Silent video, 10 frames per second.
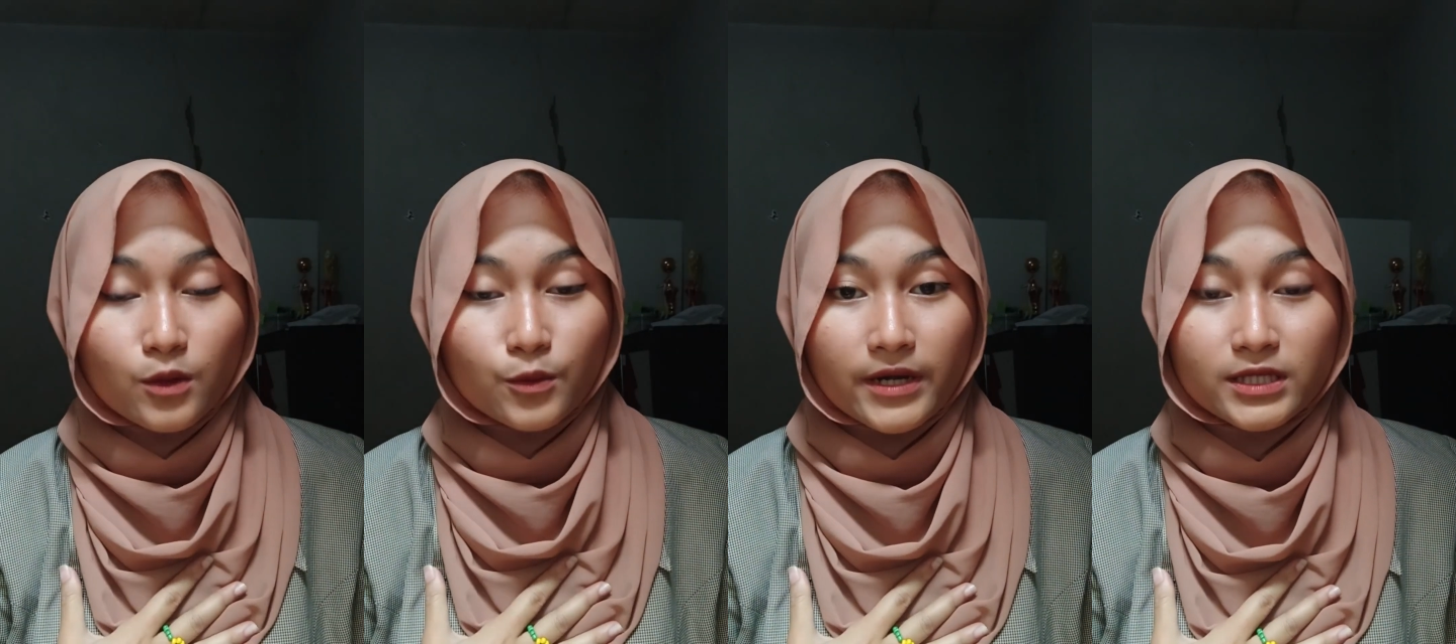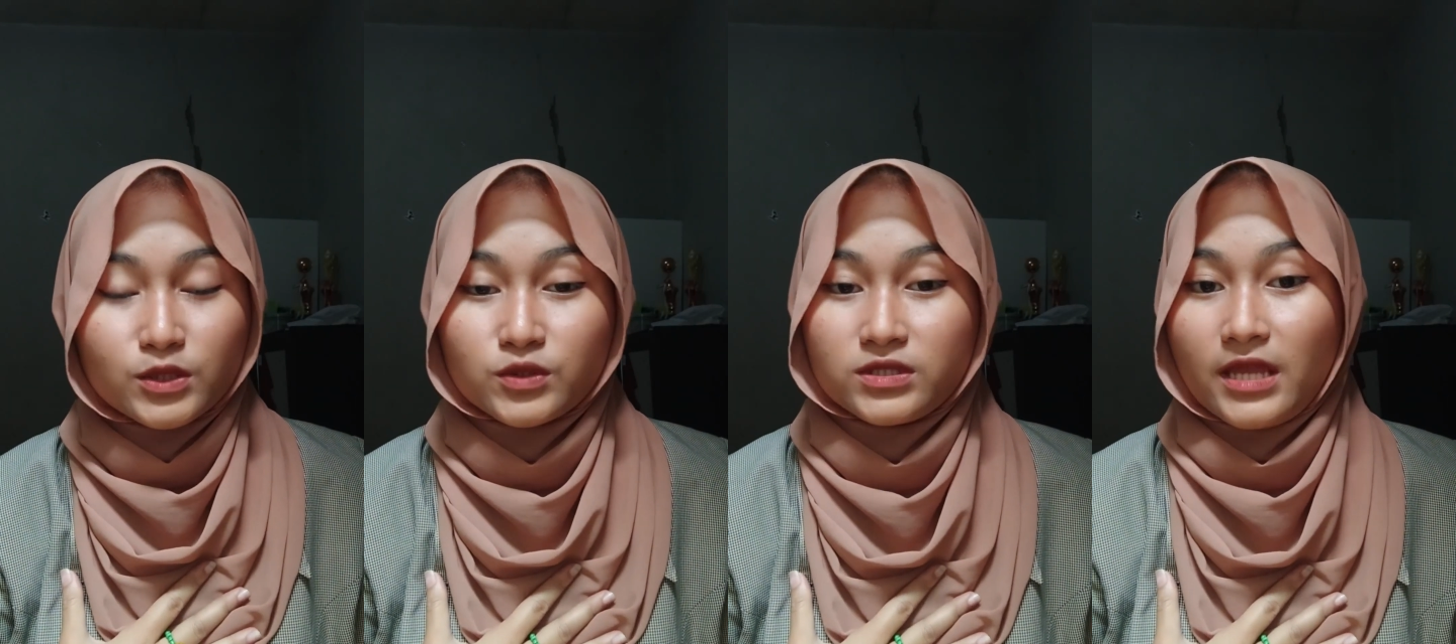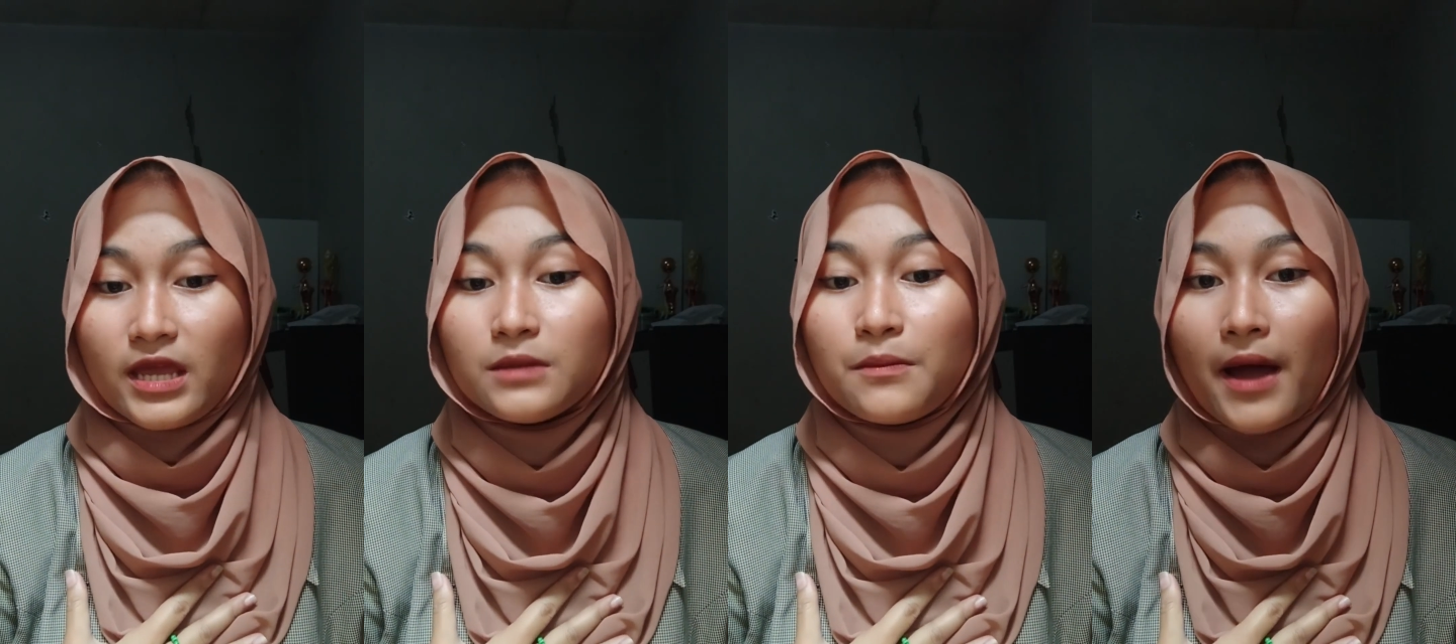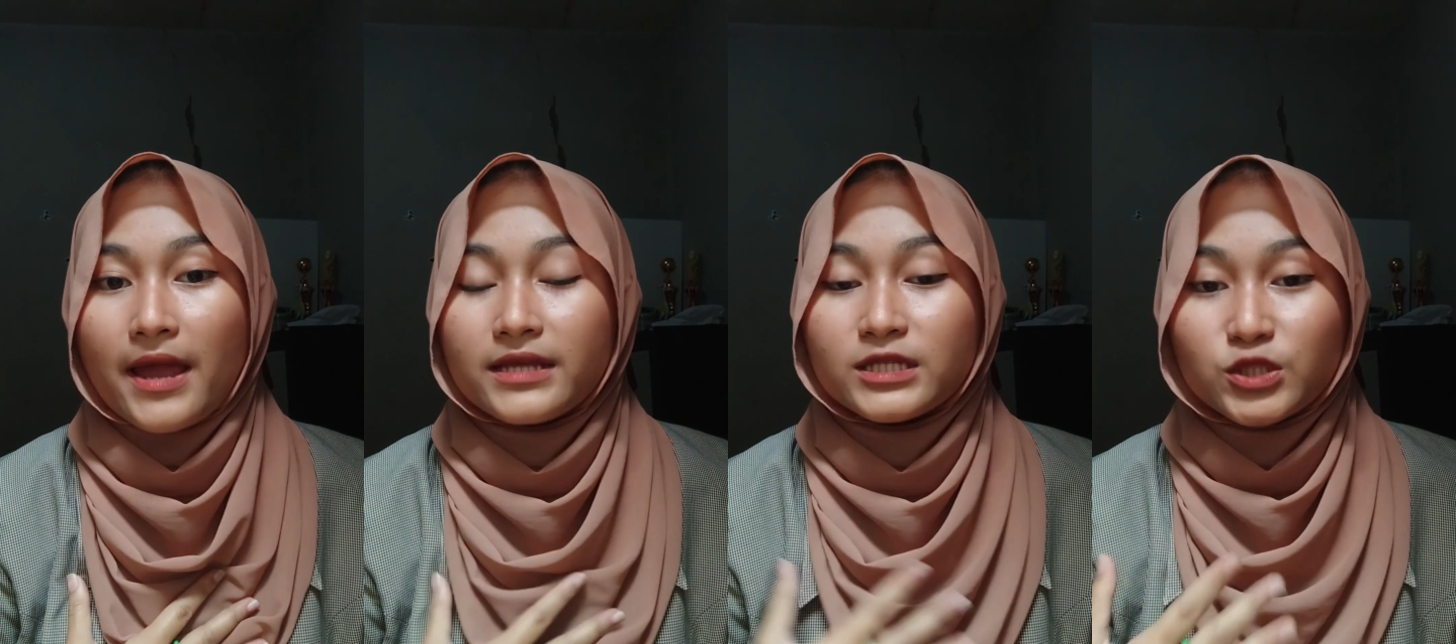already to tell
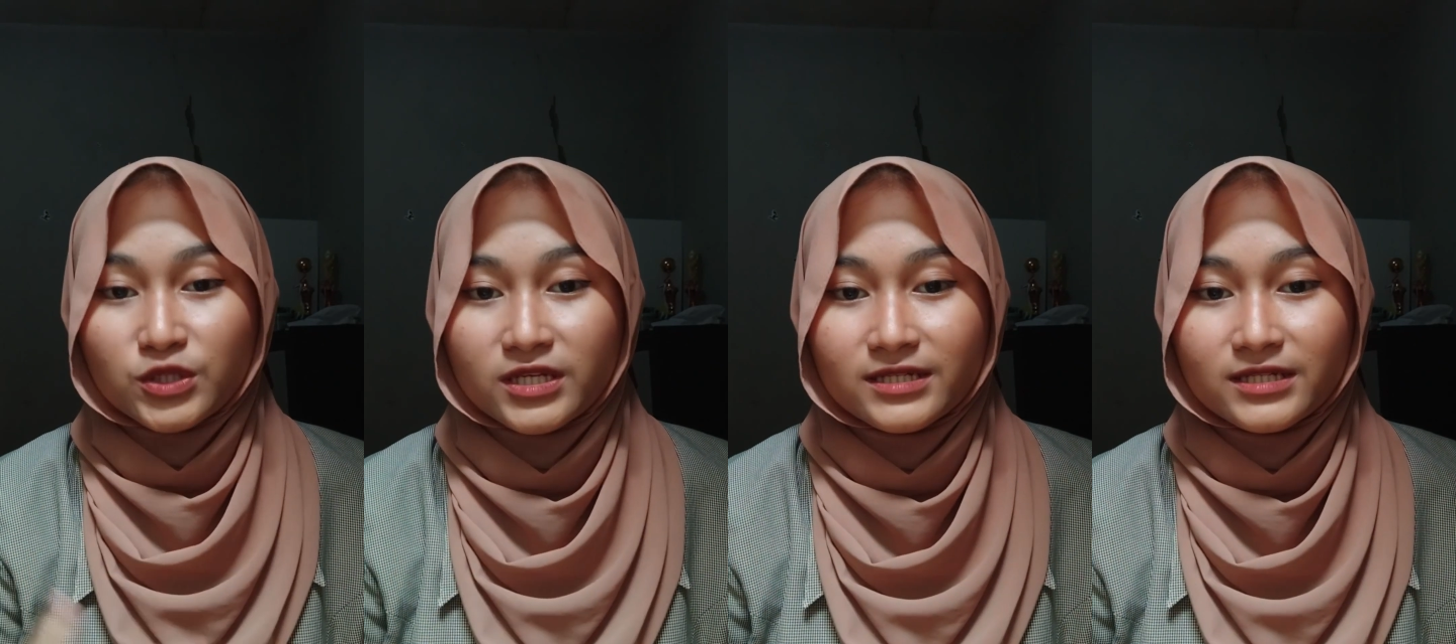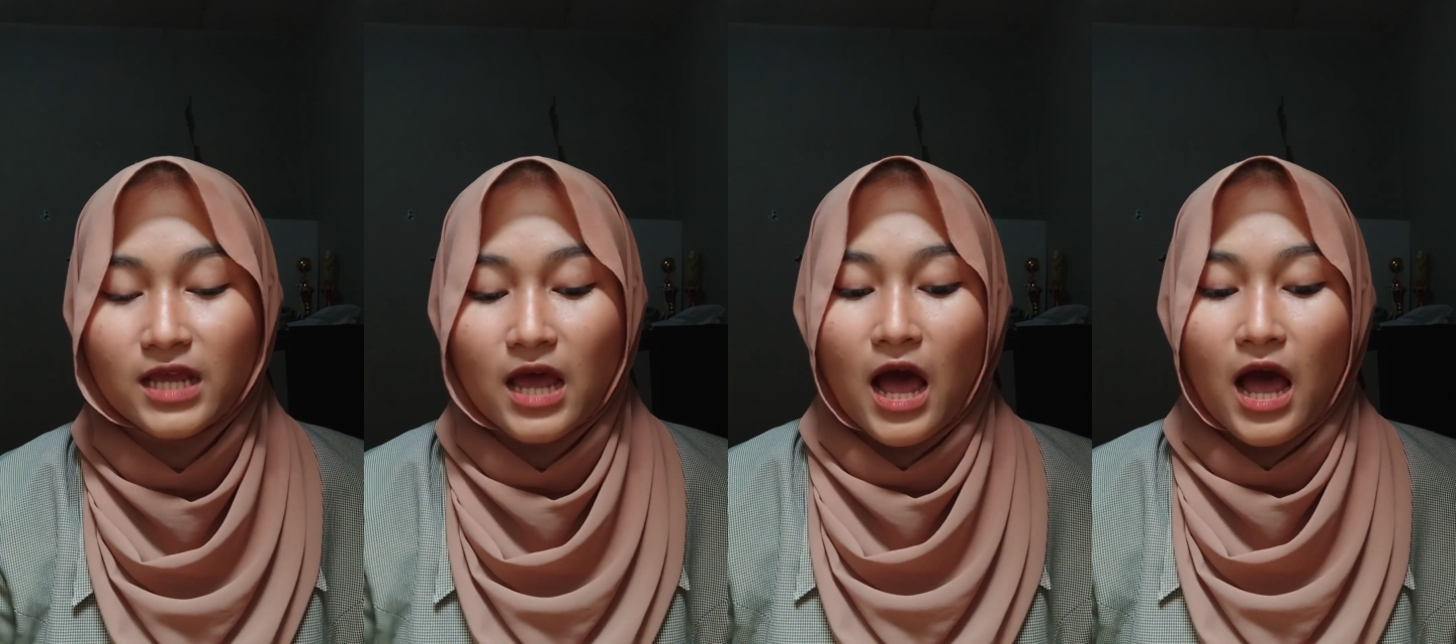my students